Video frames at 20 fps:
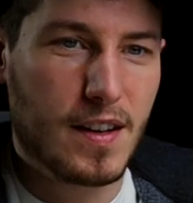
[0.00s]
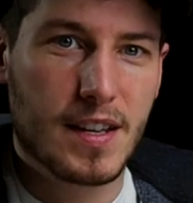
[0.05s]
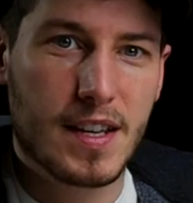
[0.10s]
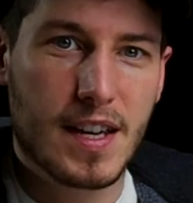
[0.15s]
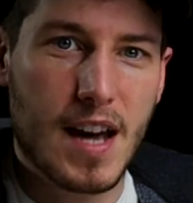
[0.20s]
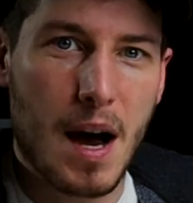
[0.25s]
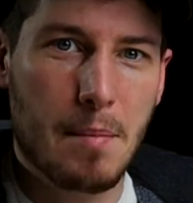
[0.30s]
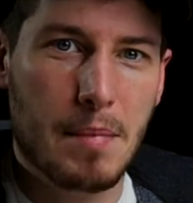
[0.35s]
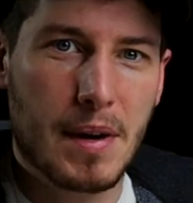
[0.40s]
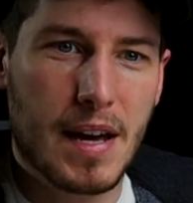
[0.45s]

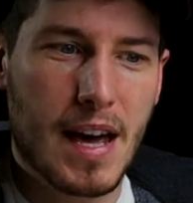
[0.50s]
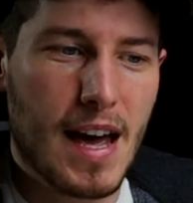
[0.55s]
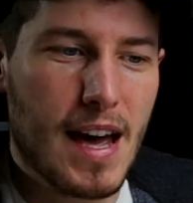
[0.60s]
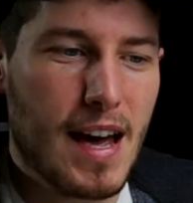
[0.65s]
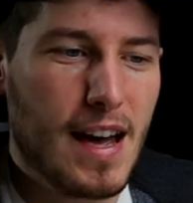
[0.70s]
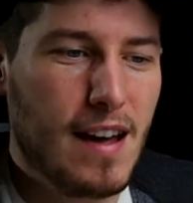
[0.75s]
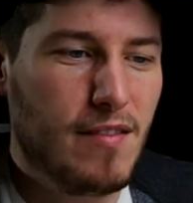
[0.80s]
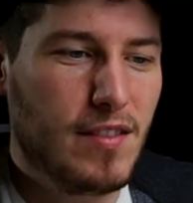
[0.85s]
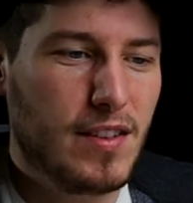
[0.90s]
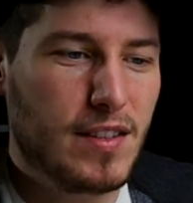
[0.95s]
Gum
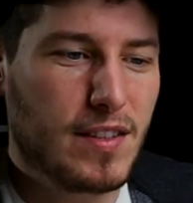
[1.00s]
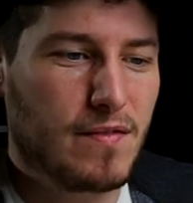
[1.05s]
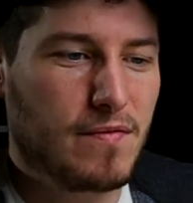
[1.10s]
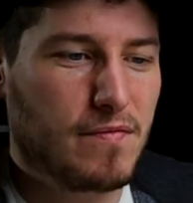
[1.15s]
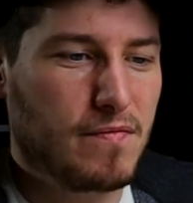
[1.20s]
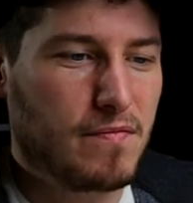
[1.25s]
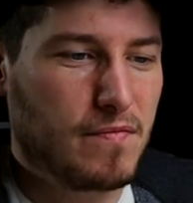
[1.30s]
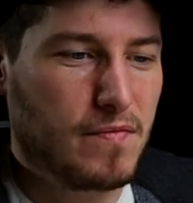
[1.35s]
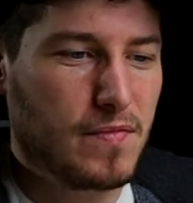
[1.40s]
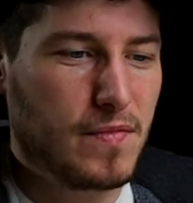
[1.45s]
care is,
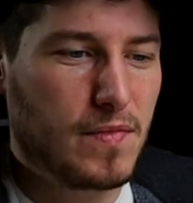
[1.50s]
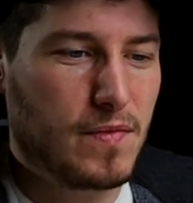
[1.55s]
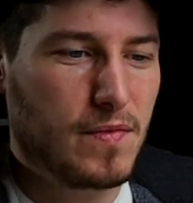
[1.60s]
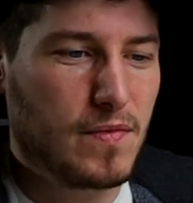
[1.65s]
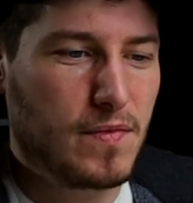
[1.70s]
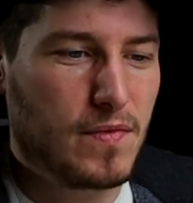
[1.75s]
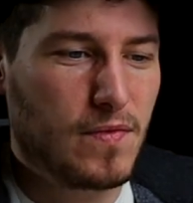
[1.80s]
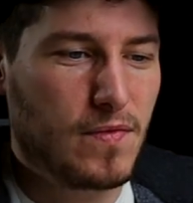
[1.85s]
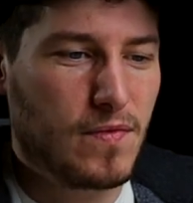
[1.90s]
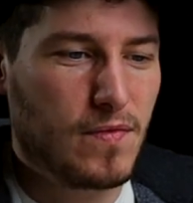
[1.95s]

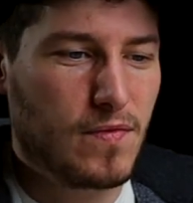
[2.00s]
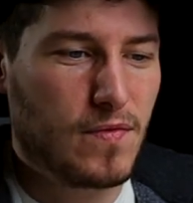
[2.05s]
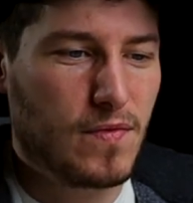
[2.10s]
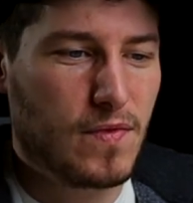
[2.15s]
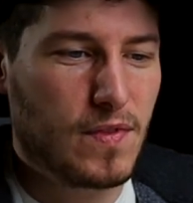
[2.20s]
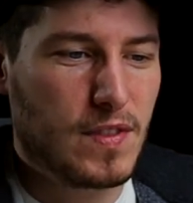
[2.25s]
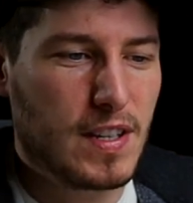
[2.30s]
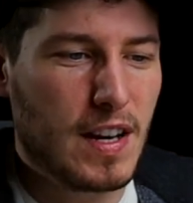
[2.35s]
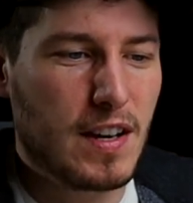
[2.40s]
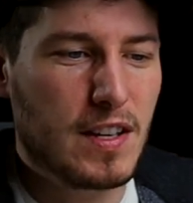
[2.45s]

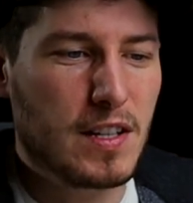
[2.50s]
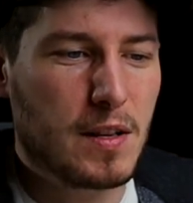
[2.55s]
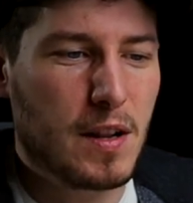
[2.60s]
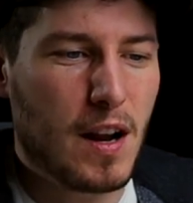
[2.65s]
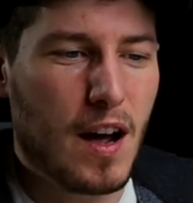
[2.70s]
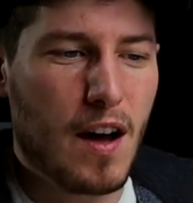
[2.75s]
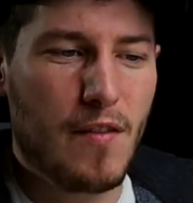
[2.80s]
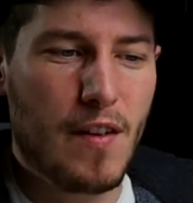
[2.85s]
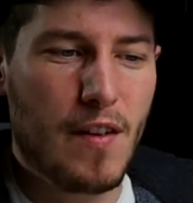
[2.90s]
seems like a